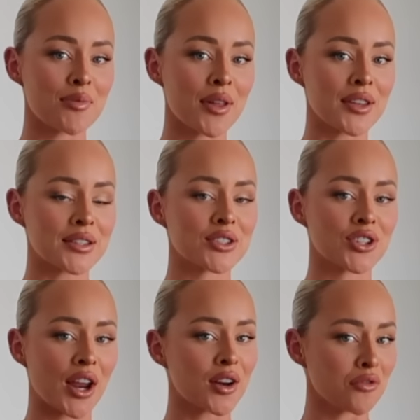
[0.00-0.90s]
but this
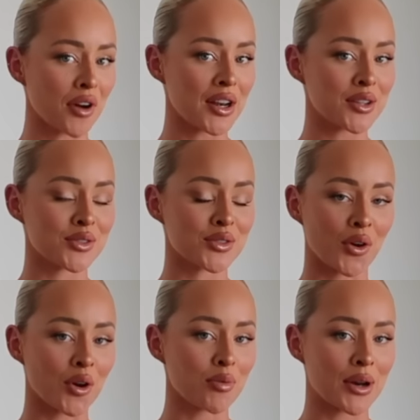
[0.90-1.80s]
shade of red is
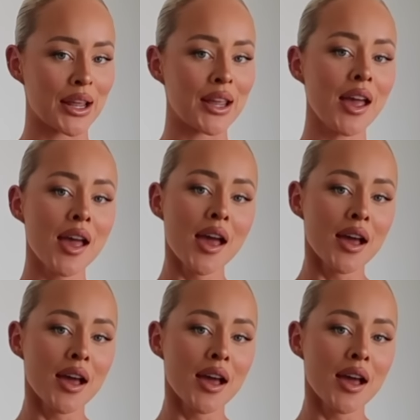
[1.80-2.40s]
so pretty.